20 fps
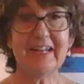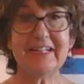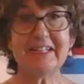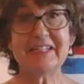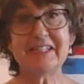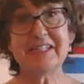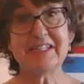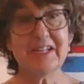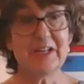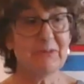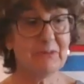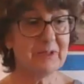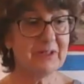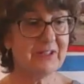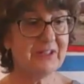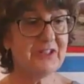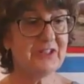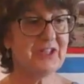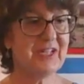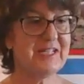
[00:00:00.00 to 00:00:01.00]
today we're
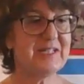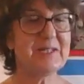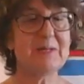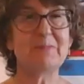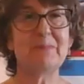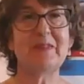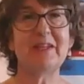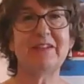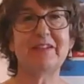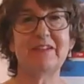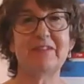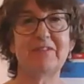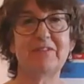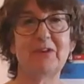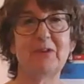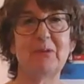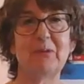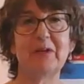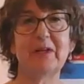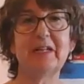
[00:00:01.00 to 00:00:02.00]
going to try something
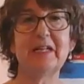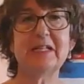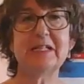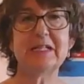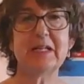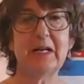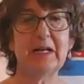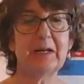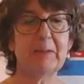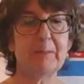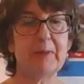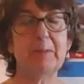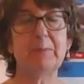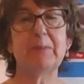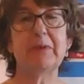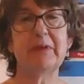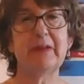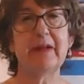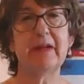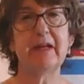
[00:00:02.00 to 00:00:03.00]
different. We're going to talk about
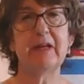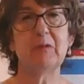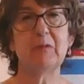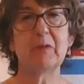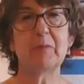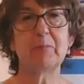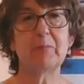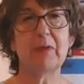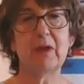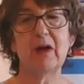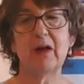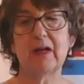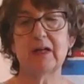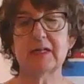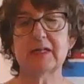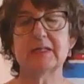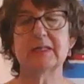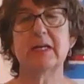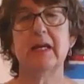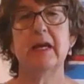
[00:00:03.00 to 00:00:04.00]
playing with
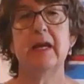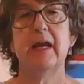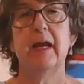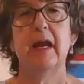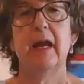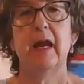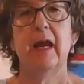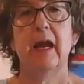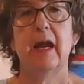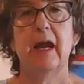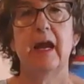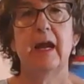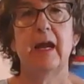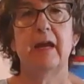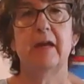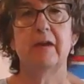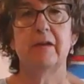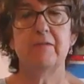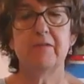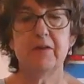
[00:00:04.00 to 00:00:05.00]
blocks.
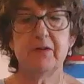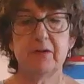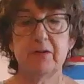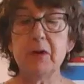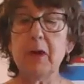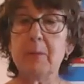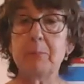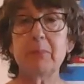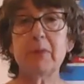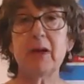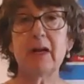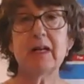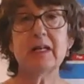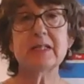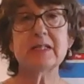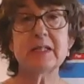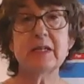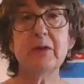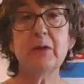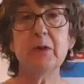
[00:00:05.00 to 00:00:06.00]
And if you don't have
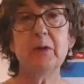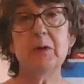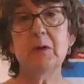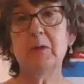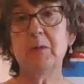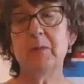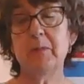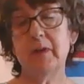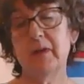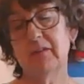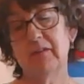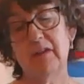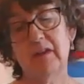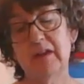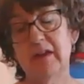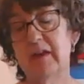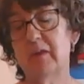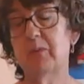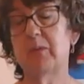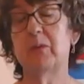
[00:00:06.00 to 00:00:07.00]
blocks at home,
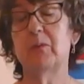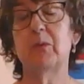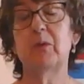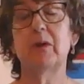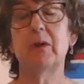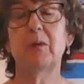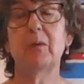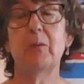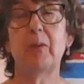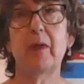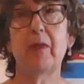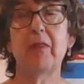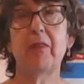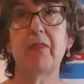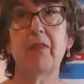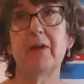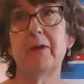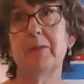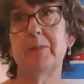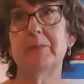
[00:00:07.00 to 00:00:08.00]
it would work with
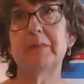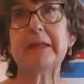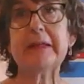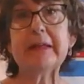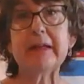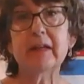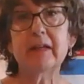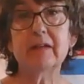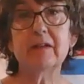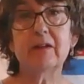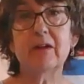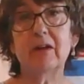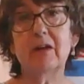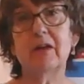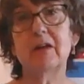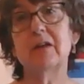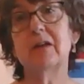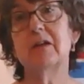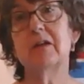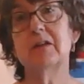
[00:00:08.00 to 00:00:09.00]
Lincoln
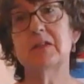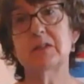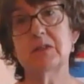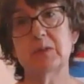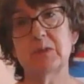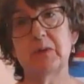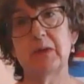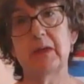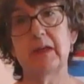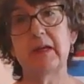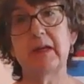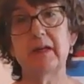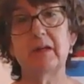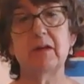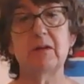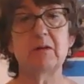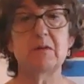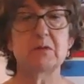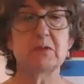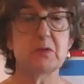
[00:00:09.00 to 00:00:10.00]
Logs or
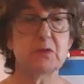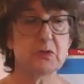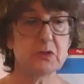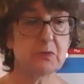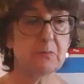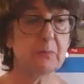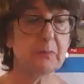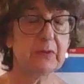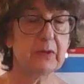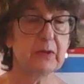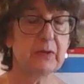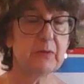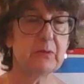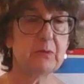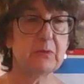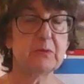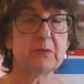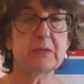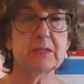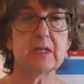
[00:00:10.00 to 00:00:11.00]
Legos or
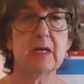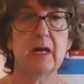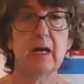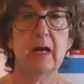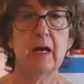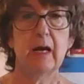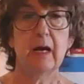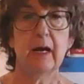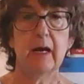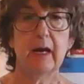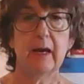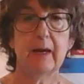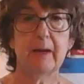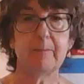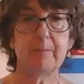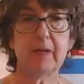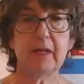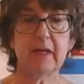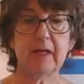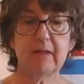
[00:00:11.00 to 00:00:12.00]
Duplos,
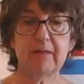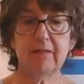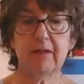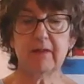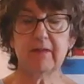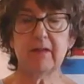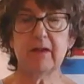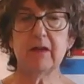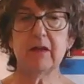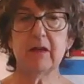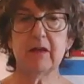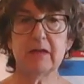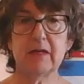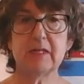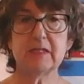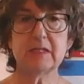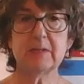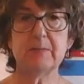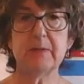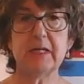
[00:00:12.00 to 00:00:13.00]
anything that
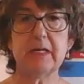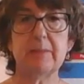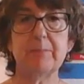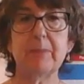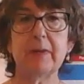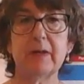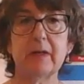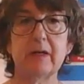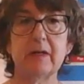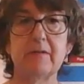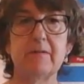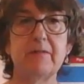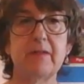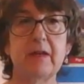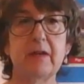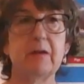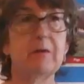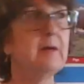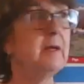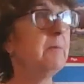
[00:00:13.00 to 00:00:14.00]
is a manipulative that
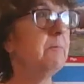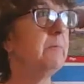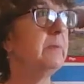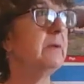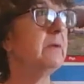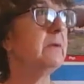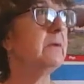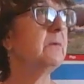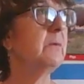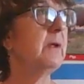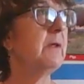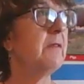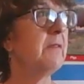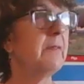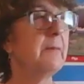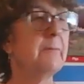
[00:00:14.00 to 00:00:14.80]
you can build with.